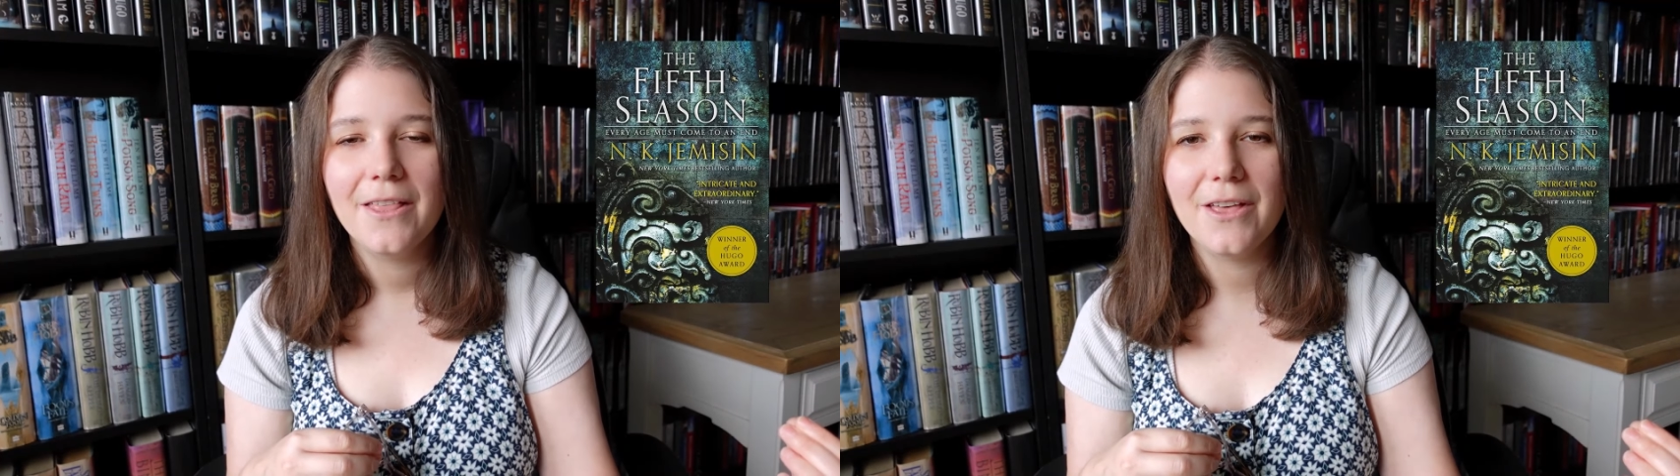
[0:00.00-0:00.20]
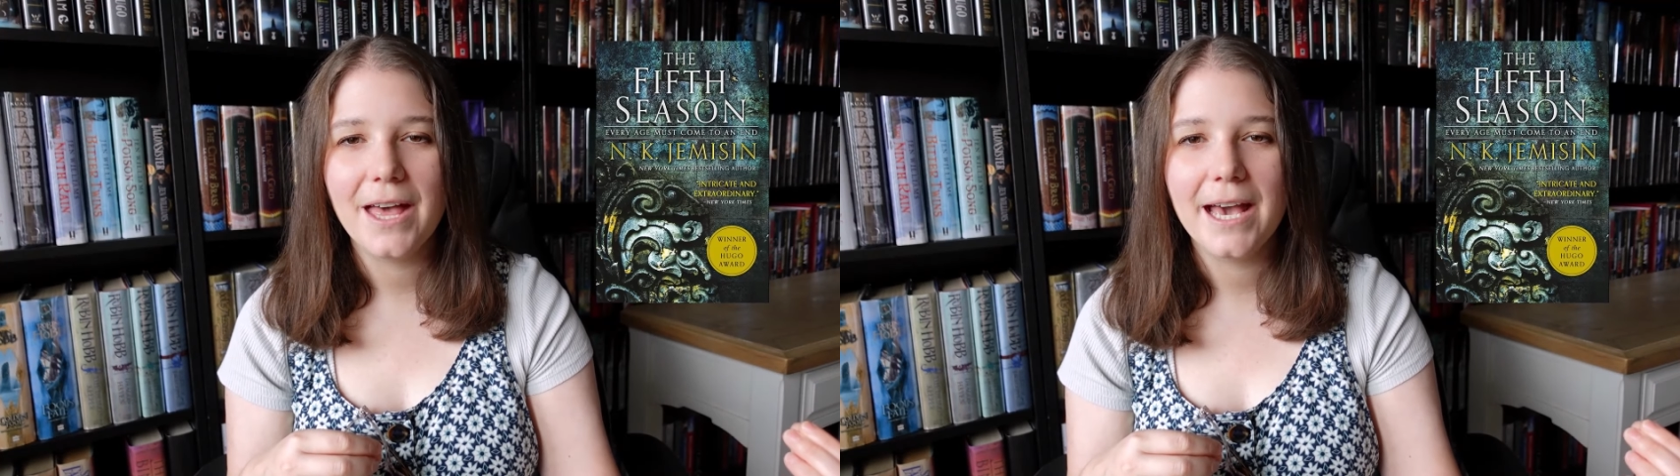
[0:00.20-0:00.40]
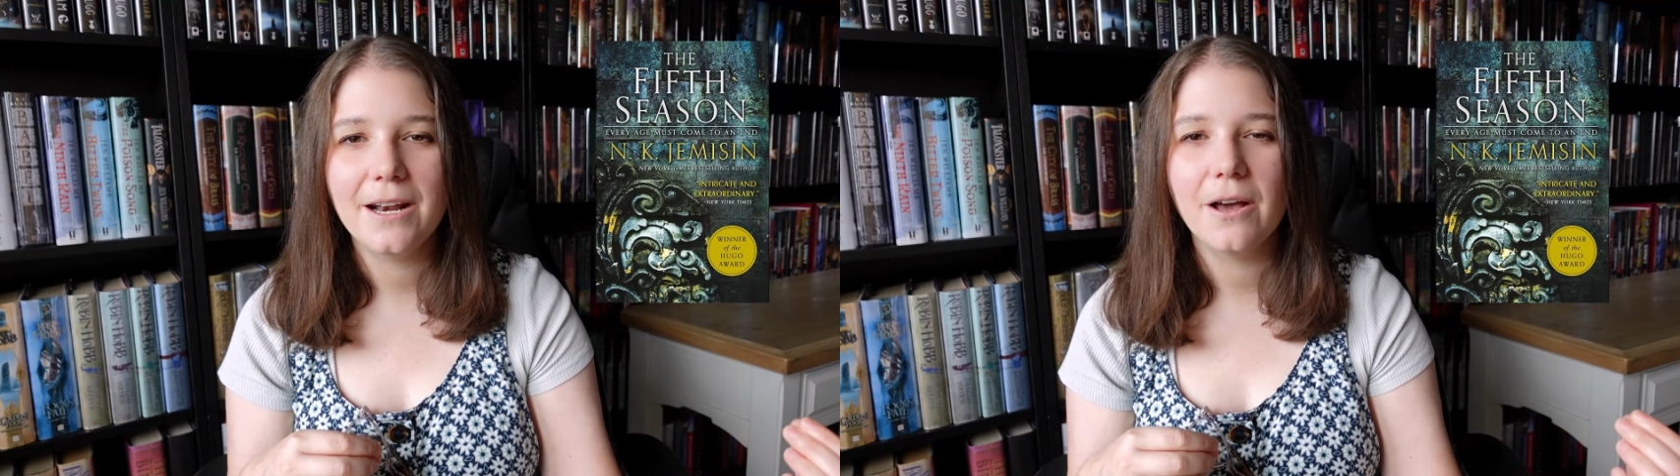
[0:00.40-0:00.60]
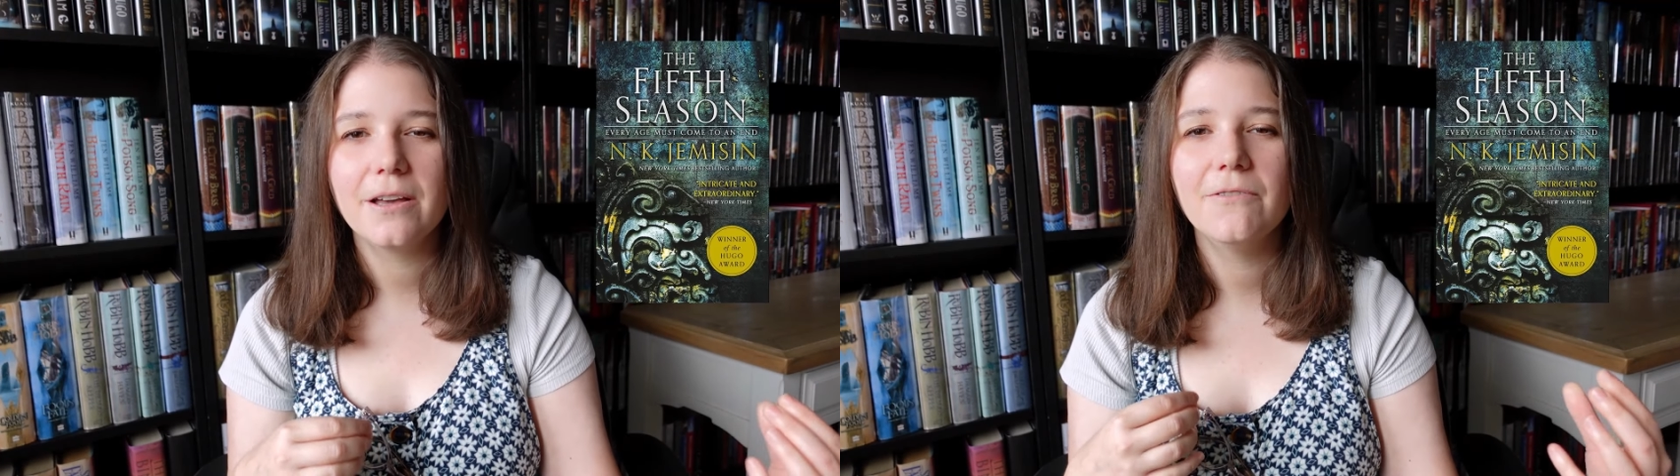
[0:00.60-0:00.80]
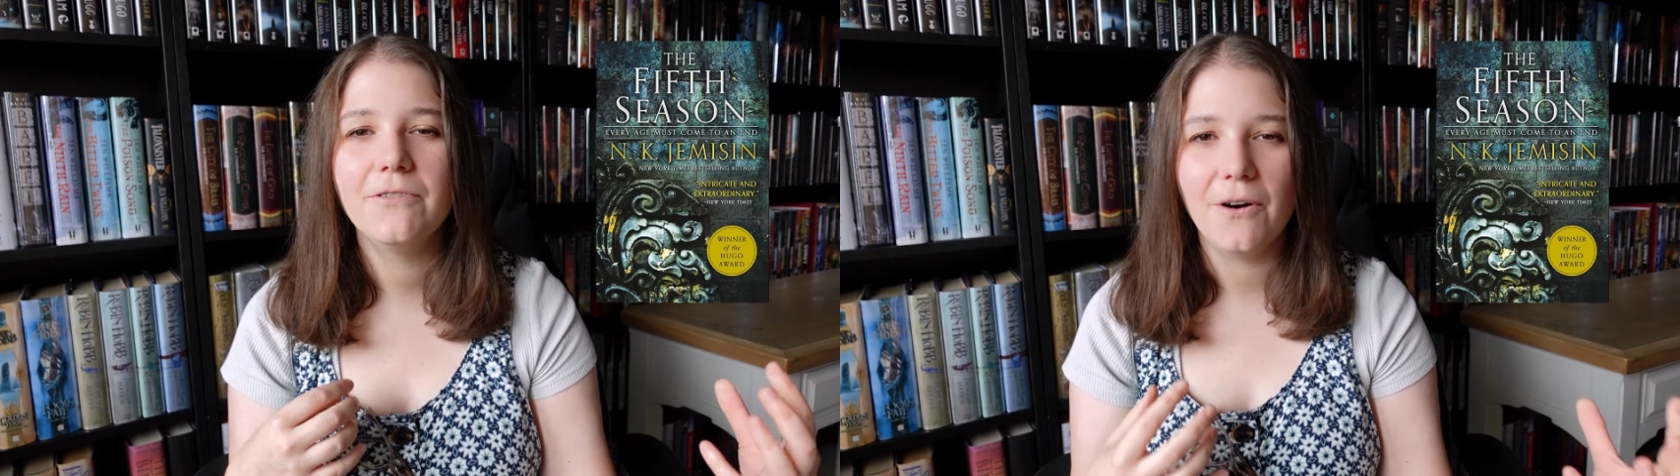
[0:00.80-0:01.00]
then I
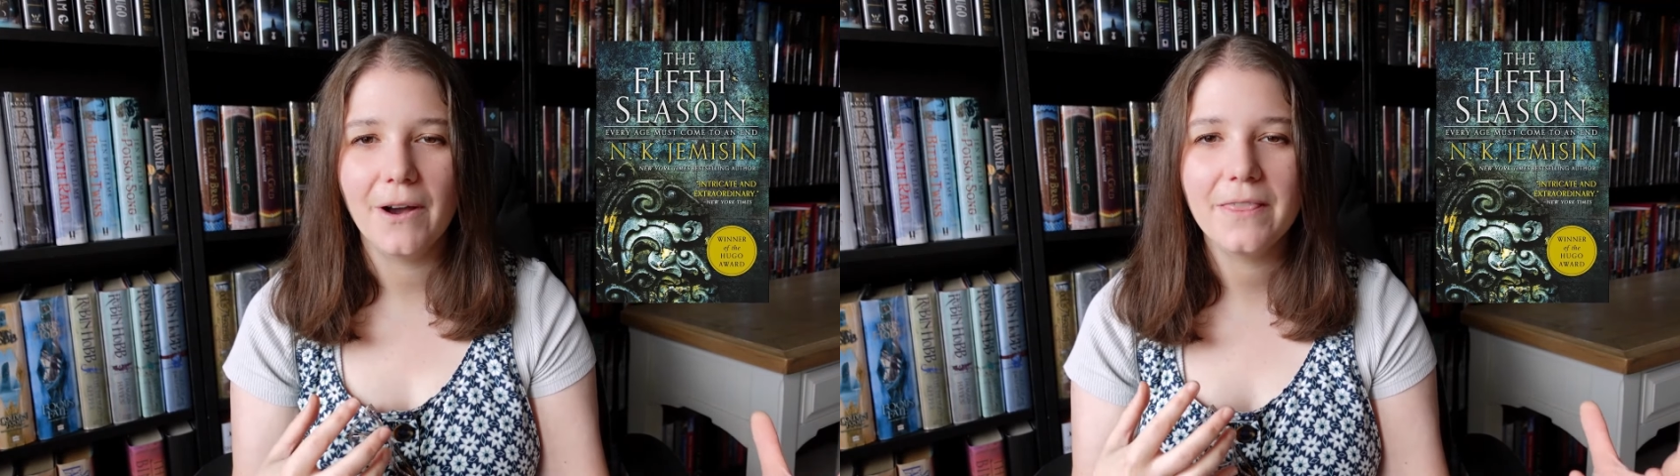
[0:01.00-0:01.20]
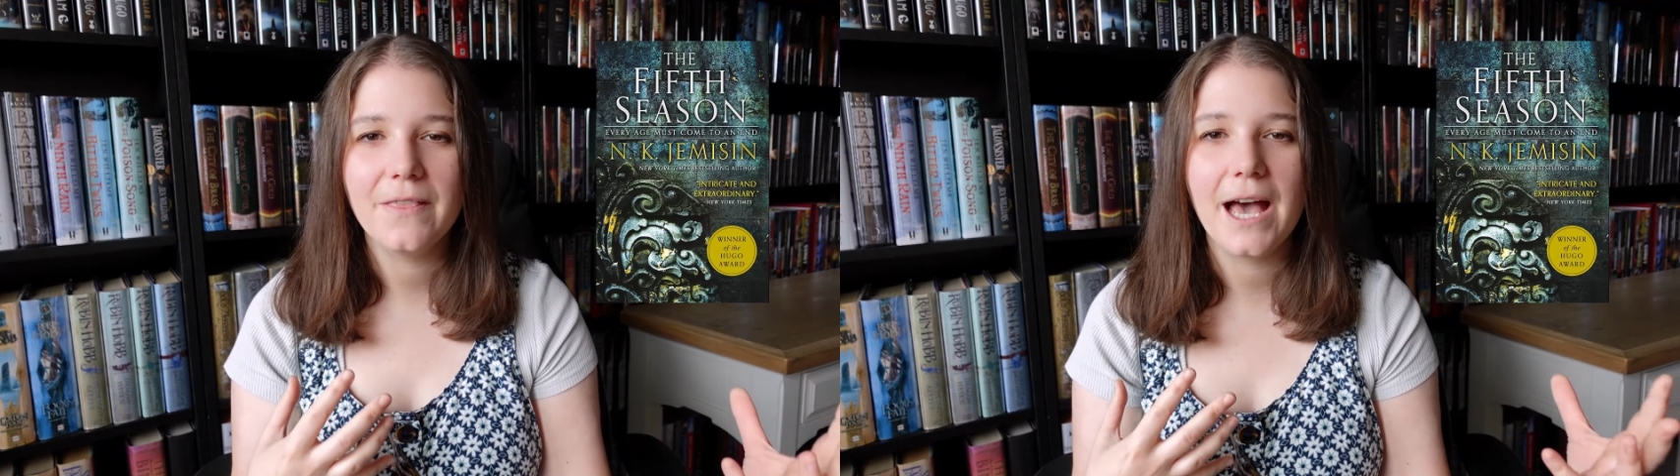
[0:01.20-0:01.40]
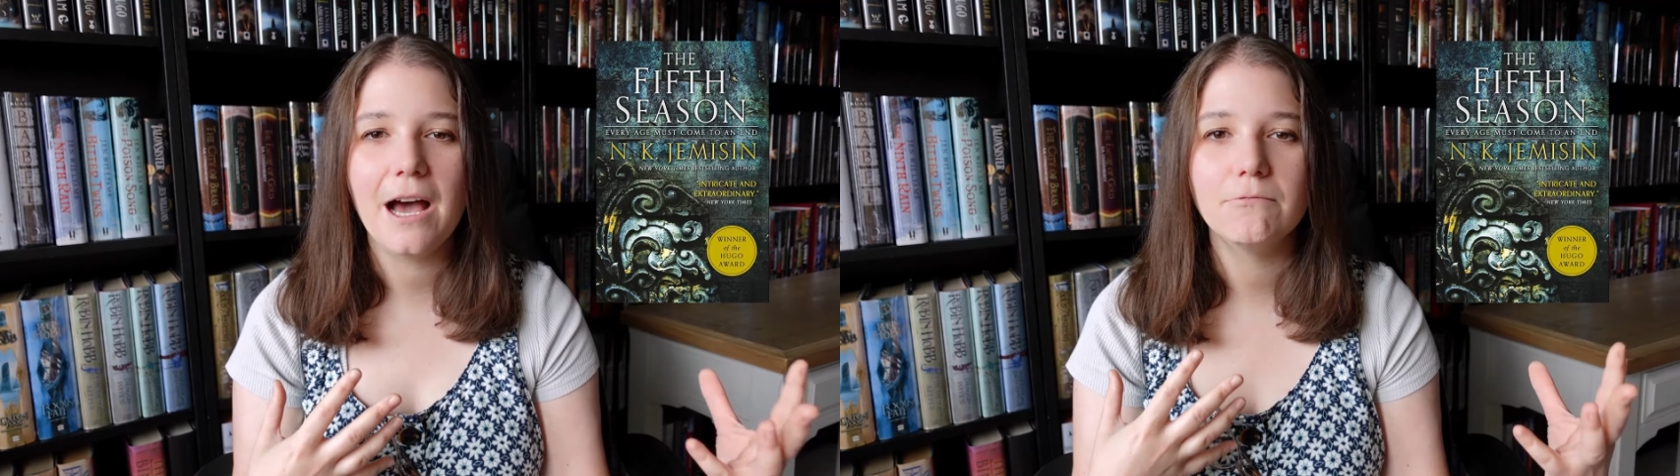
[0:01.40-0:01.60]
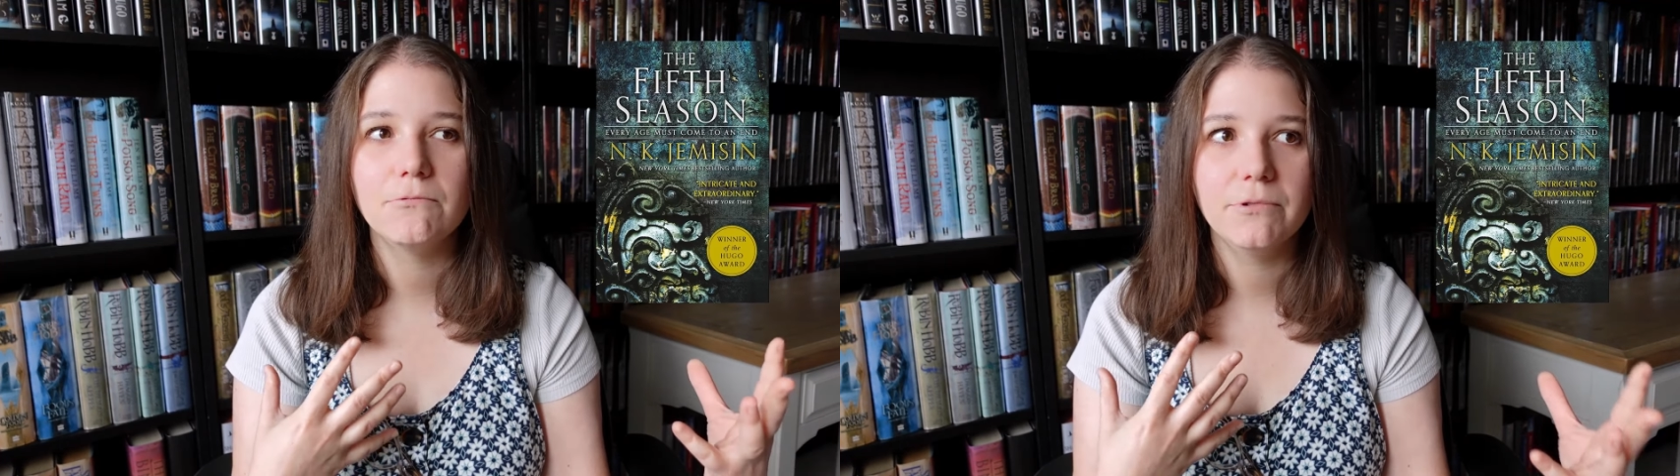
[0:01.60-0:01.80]
can find that